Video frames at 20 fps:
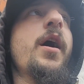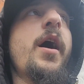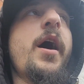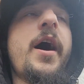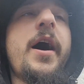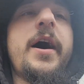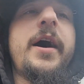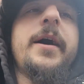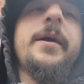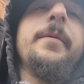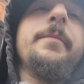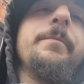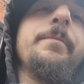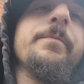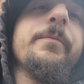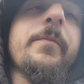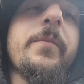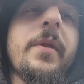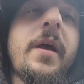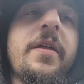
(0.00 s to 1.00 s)

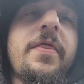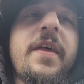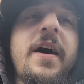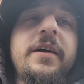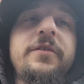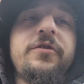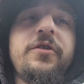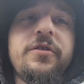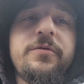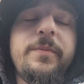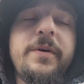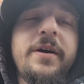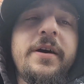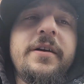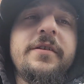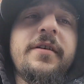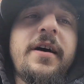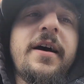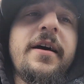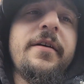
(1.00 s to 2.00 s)
And that's just
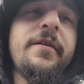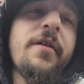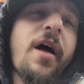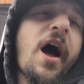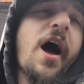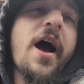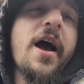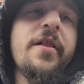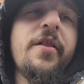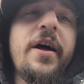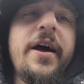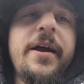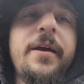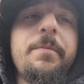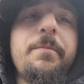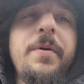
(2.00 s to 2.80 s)
because I like